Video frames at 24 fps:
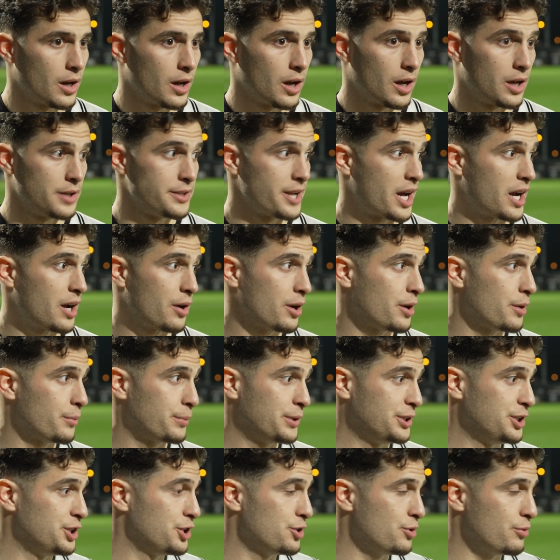
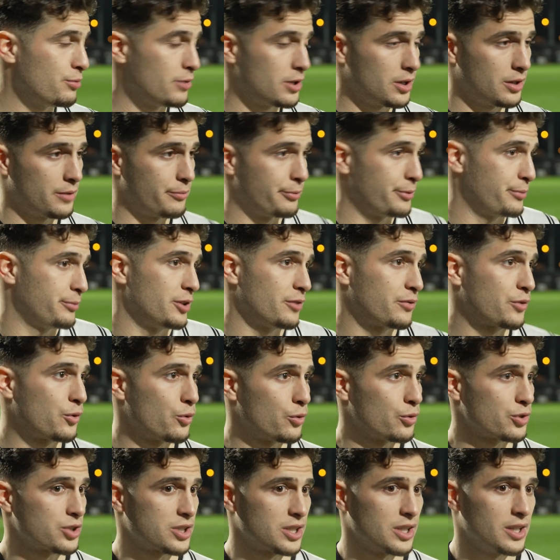We knew, we of
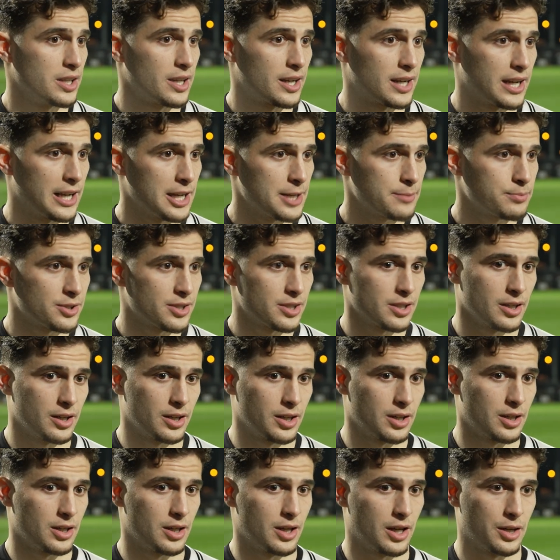course see the clips
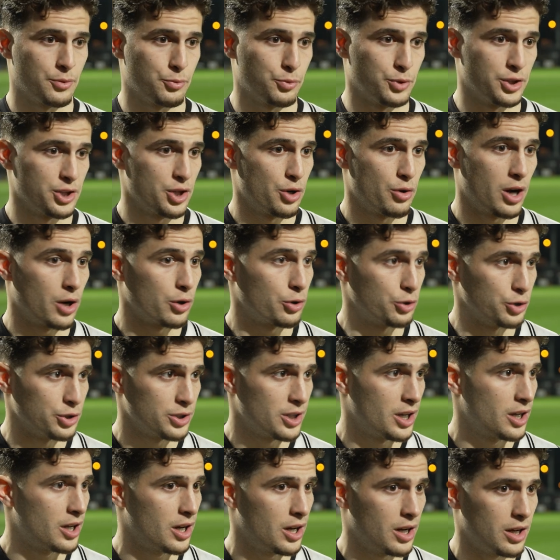and we know how good
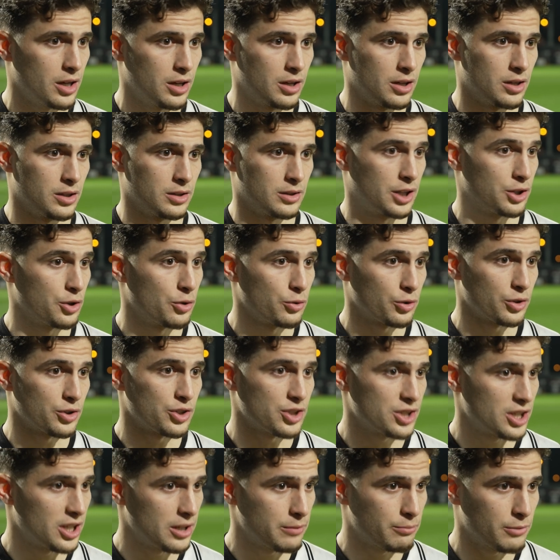they are. They don't
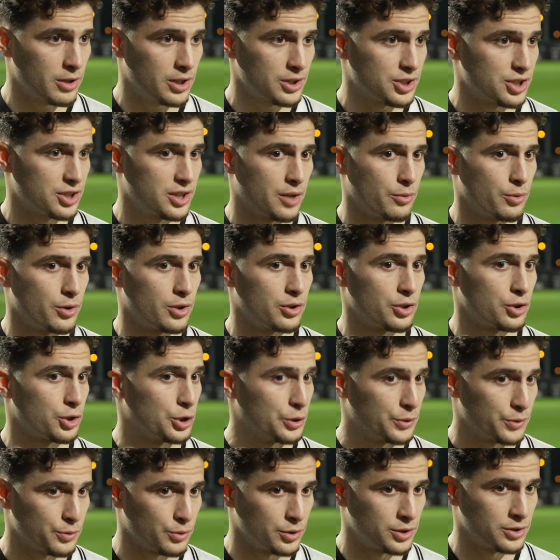concede much. They were in a
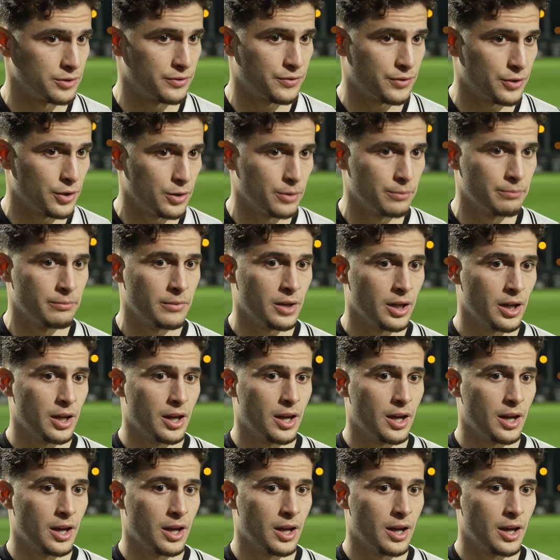good run of form.